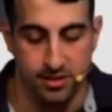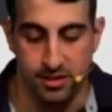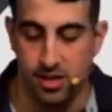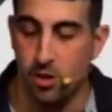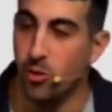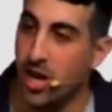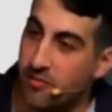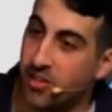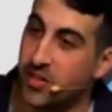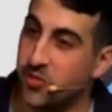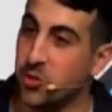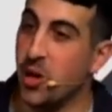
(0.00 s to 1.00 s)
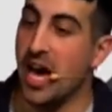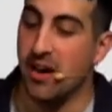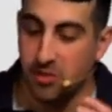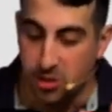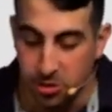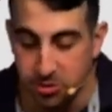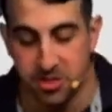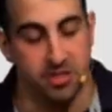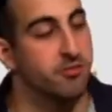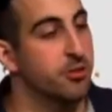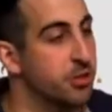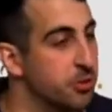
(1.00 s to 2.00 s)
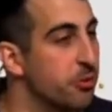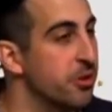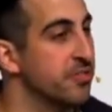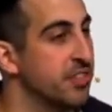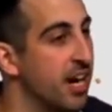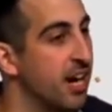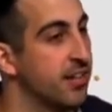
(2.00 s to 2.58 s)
Whatever gift you have, use it for the glory of God.